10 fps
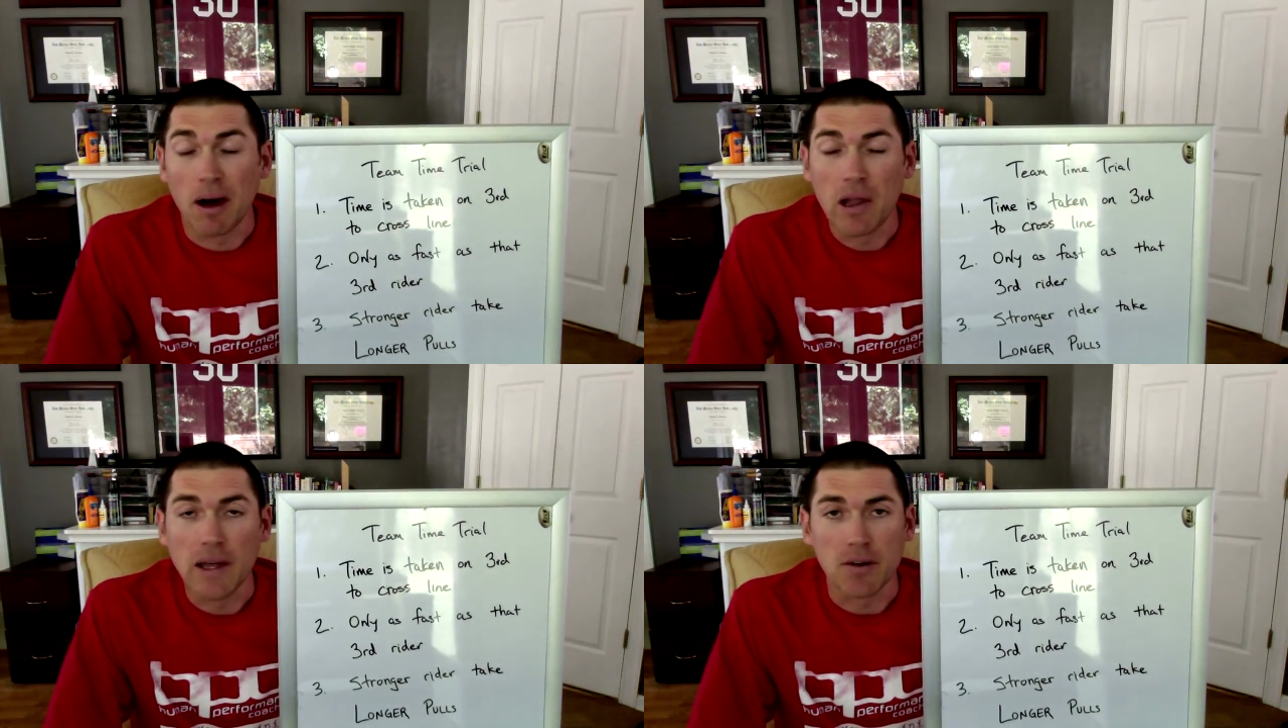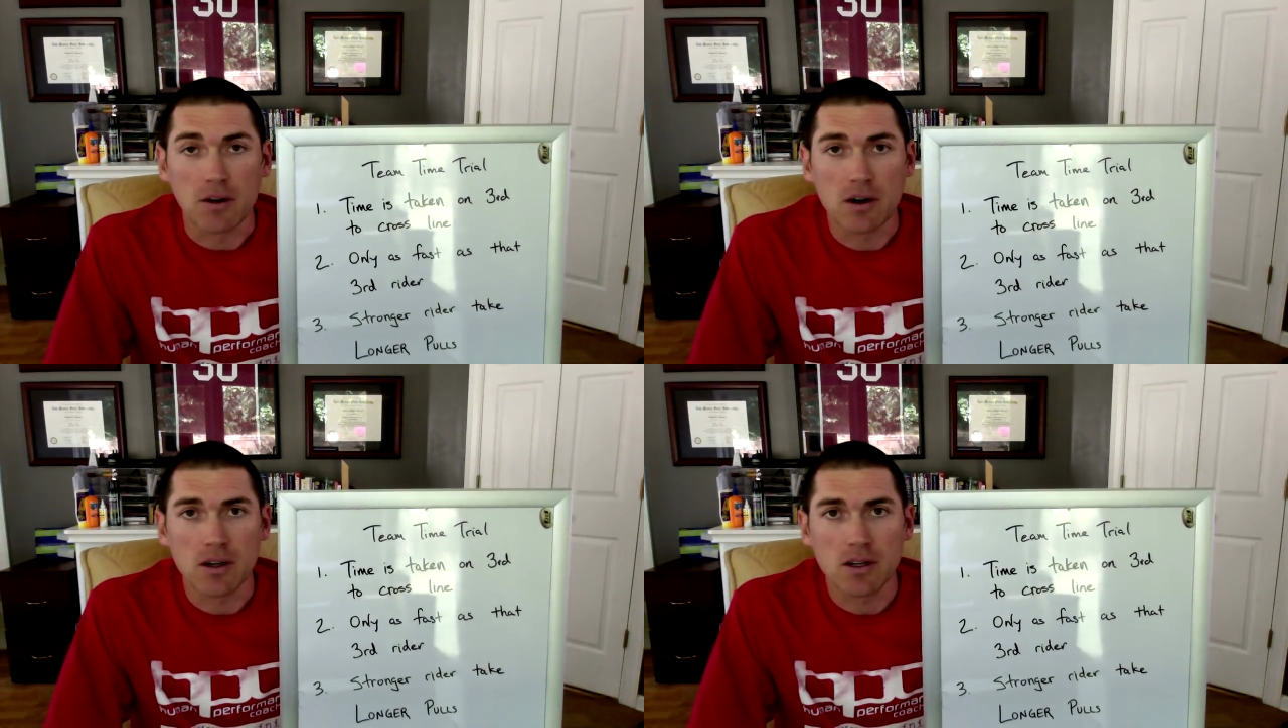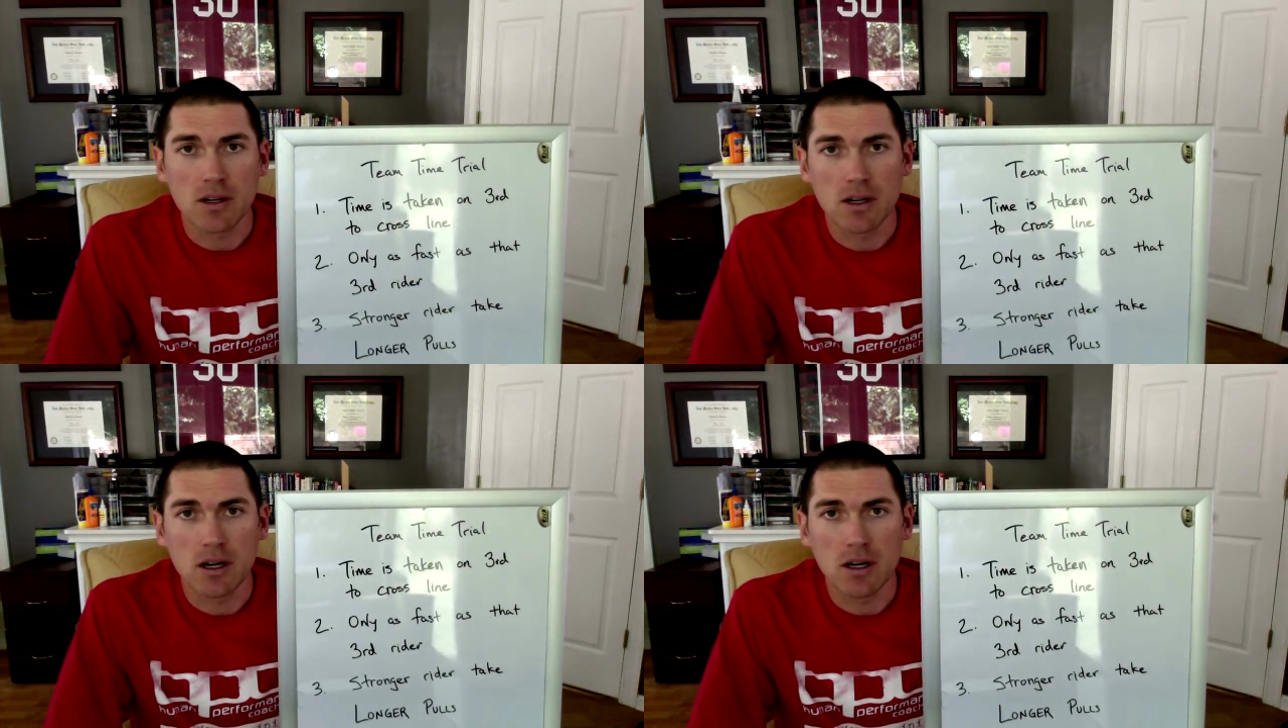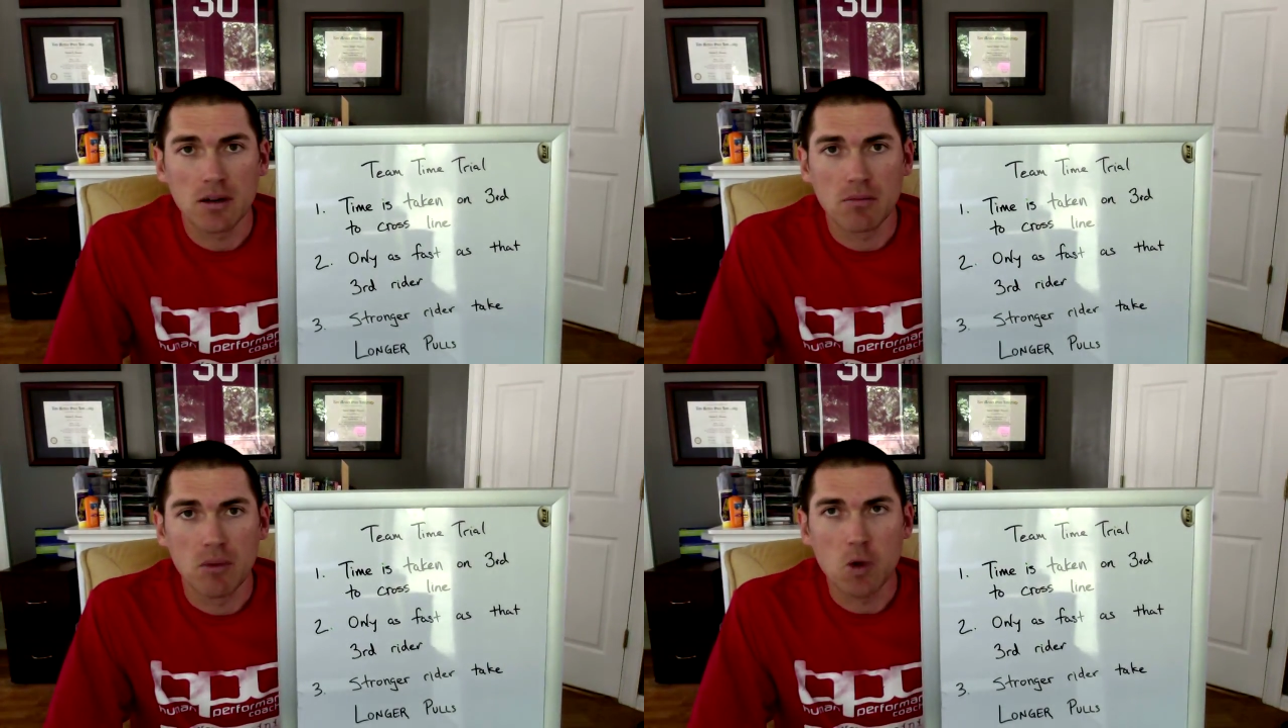out later on,
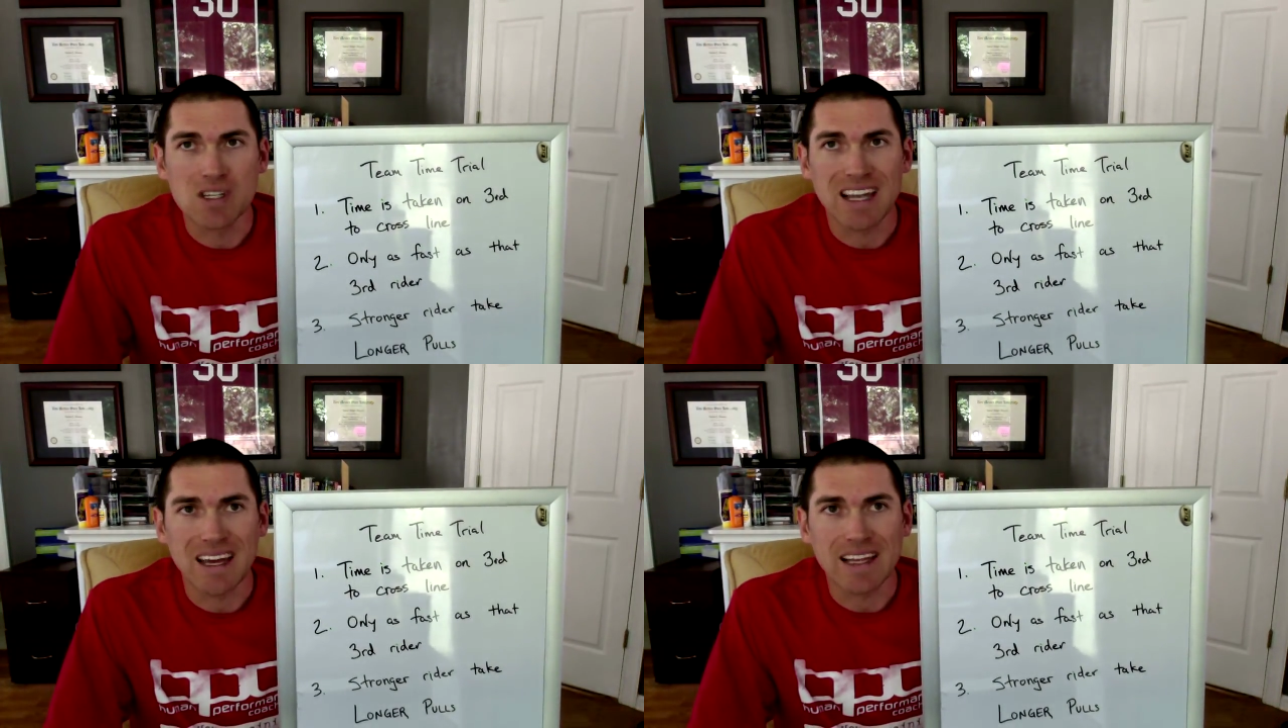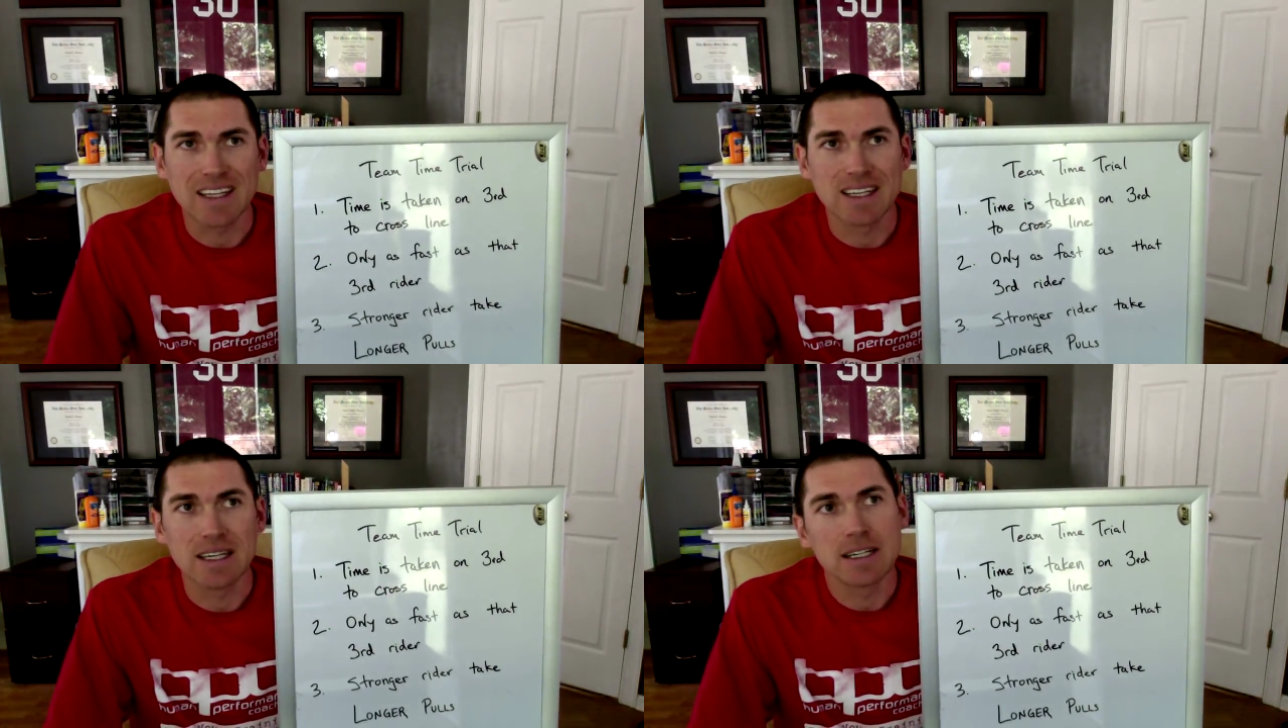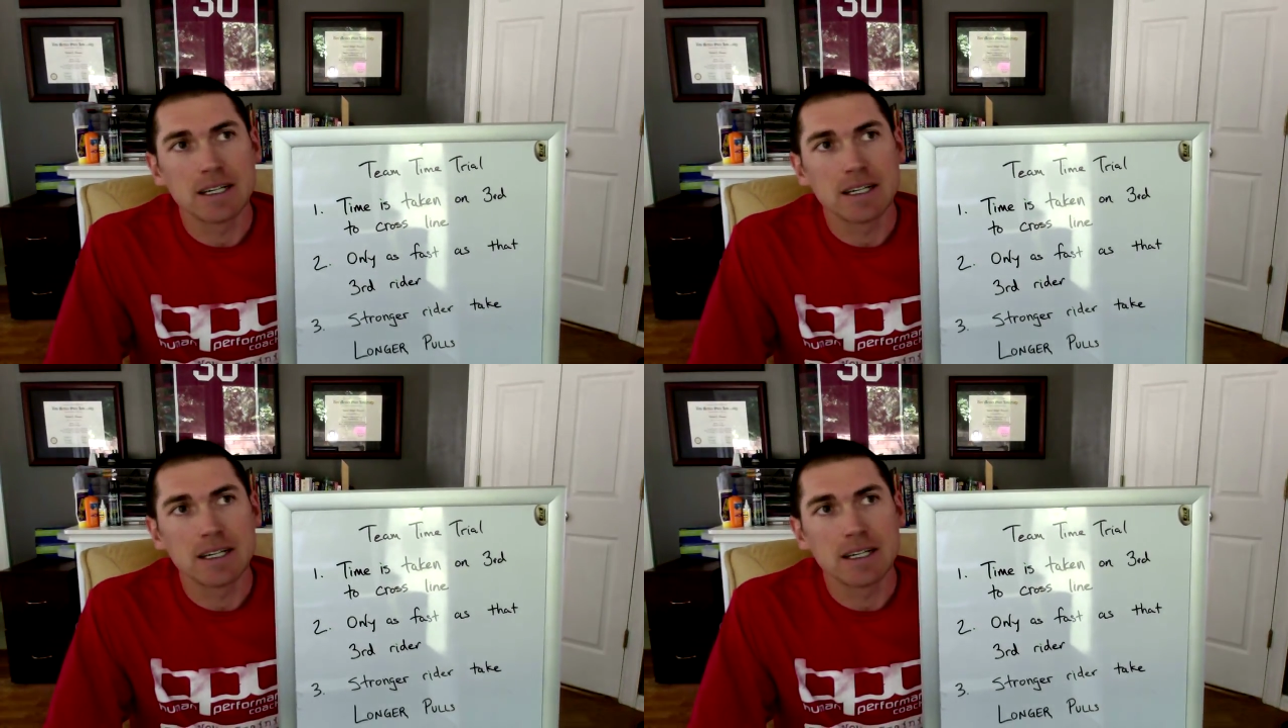most likely,